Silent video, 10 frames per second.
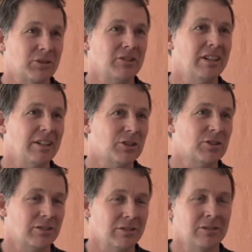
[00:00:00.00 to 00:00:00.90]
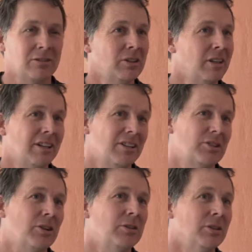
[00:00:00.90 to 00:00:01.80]
was really just to
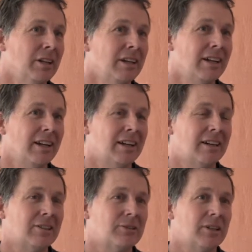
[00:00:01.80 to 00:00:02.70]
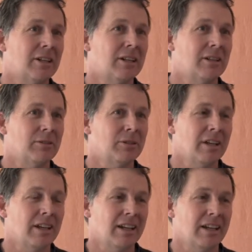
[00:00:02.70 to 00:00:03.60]
show how
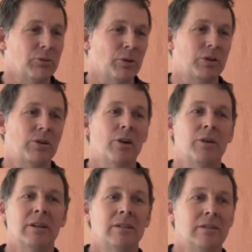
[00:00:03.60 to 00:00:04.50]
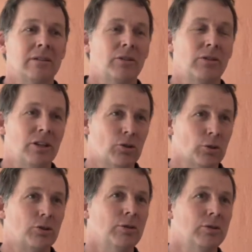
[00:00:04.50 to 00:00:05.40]
with growing
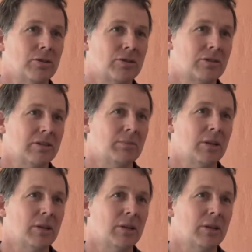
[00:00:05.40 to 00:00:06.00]
resource use it